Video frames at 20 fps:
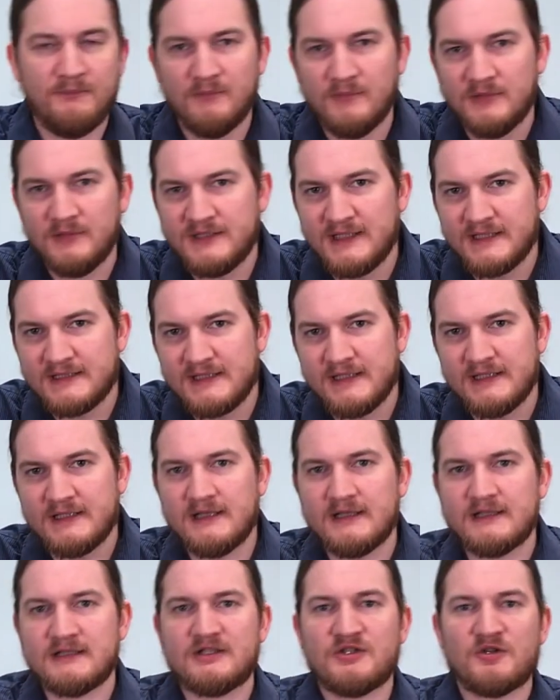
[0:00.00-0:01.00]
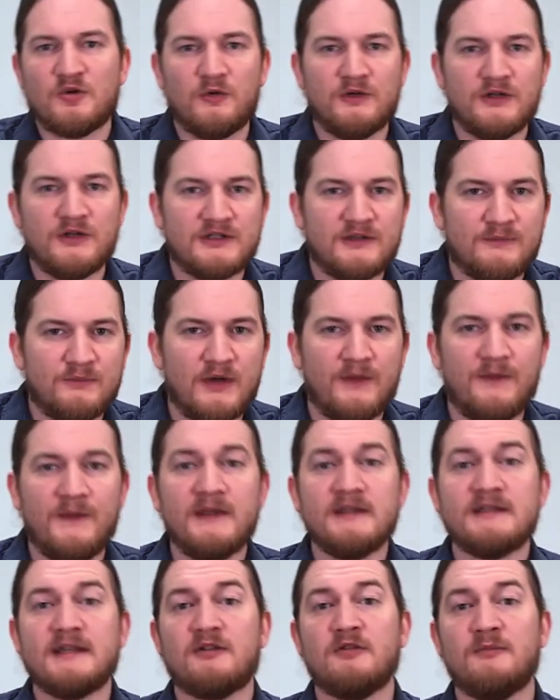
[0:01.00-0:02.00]
dizziness, shortness of breath,
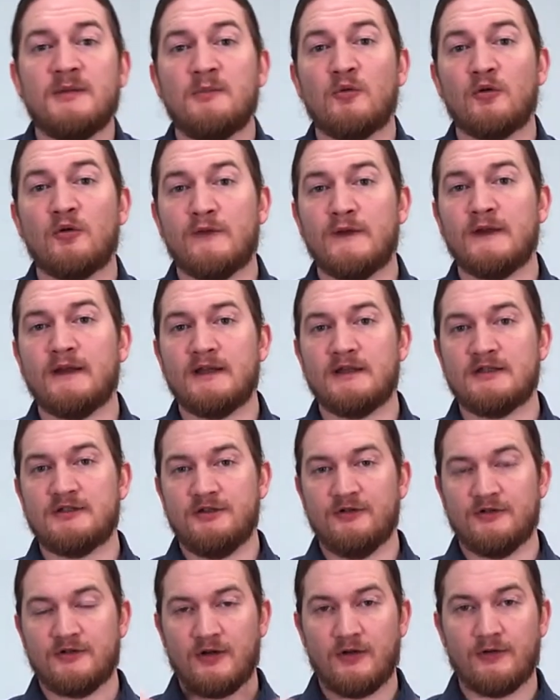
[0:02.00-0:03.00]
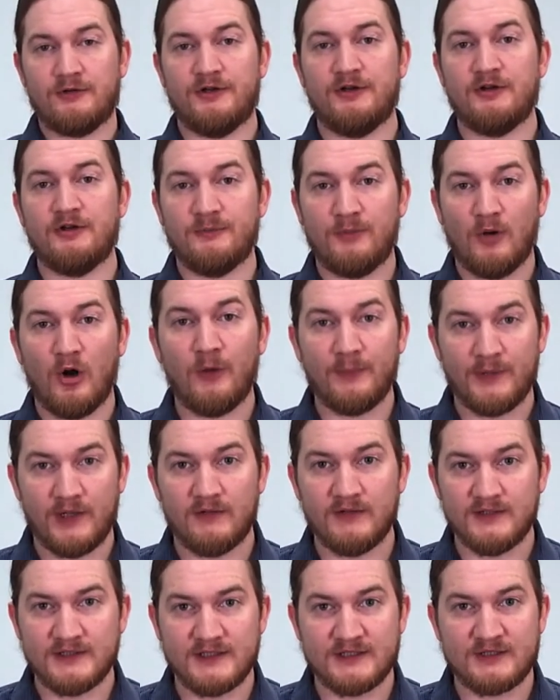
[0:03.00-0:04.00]
things that could be more related to your
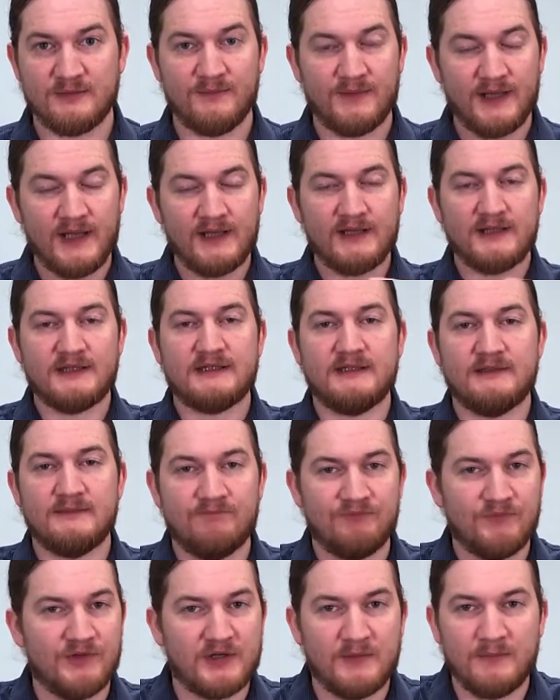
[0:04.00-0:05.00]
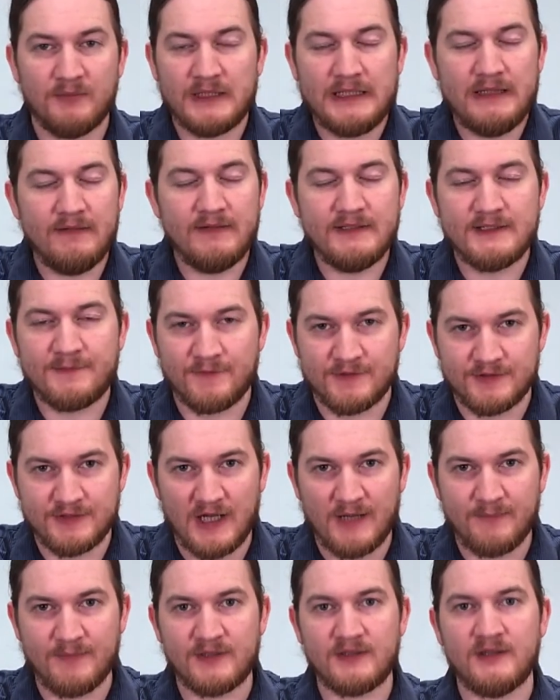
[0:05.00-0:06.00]
cardiopulmonary system. That is a completely different
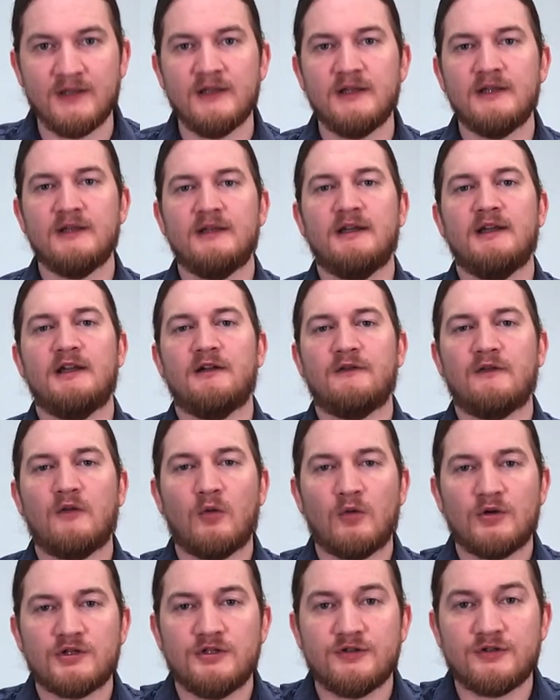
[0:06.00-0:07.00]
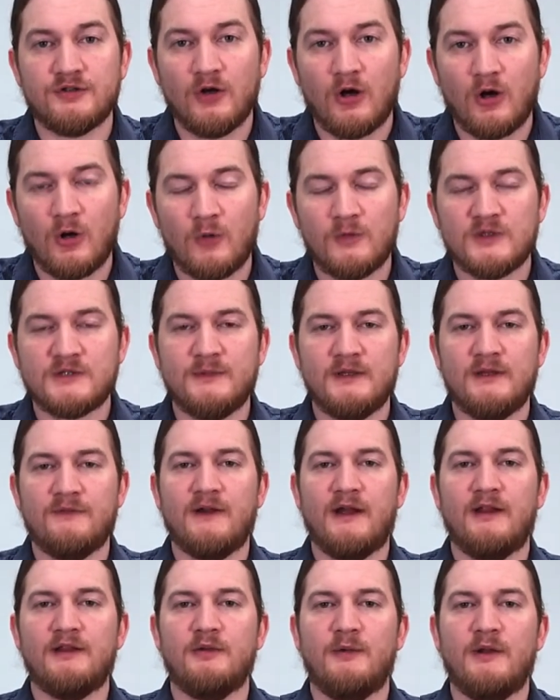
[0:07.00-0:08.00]
topic. And of course, you should always be
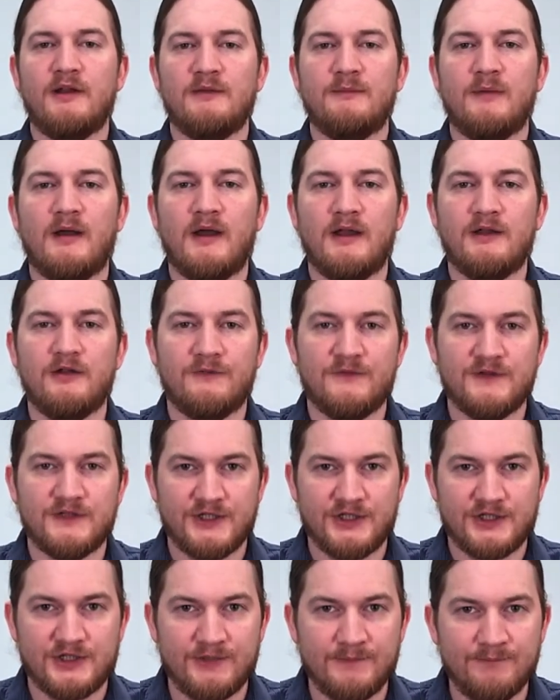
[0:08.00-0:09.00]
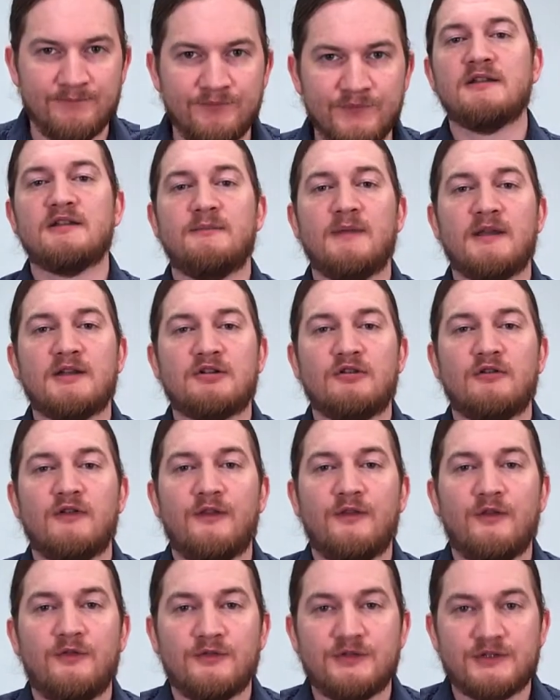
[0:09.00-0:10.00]
evaluated by your physician to make sure
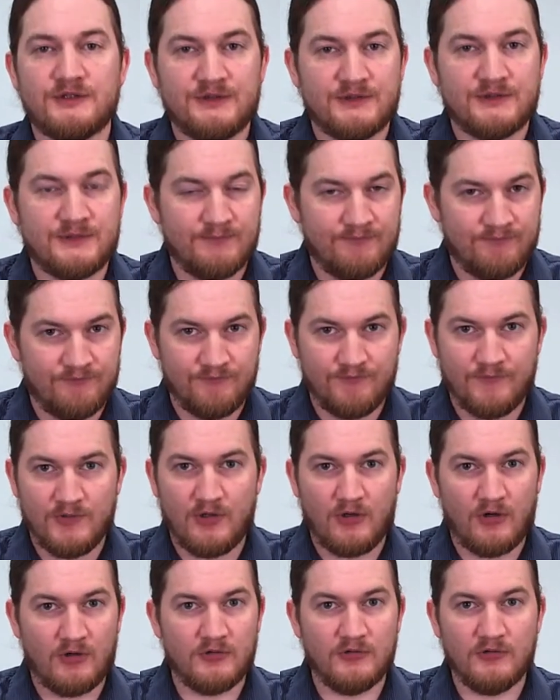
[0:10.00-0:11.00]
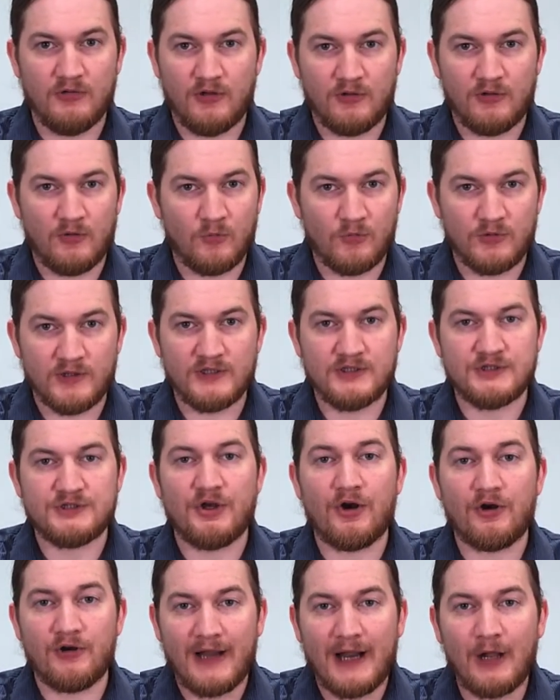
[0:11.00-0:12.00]
that those heart and lung organs
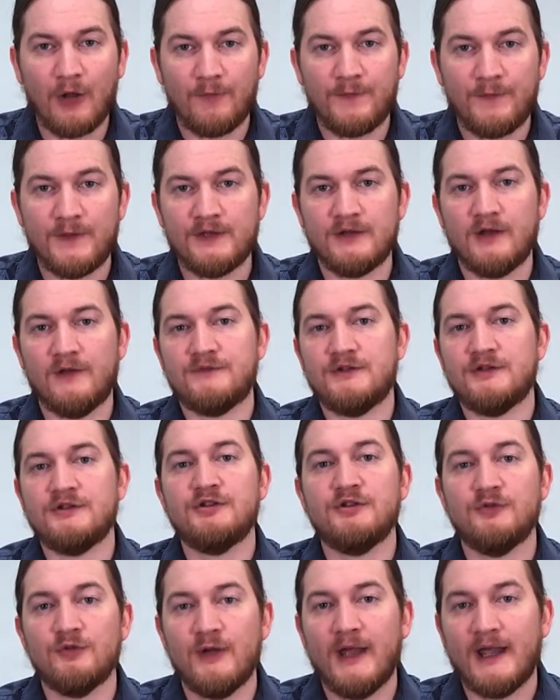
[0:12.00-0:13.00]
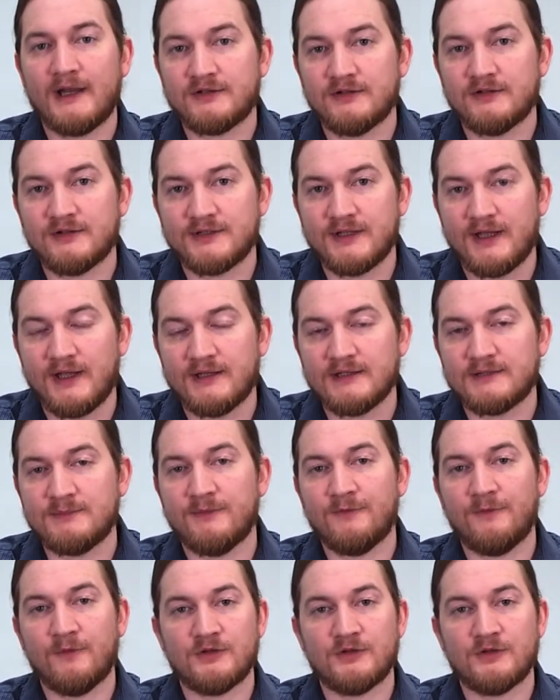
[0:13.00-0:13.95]
are healthy enough to do exercise before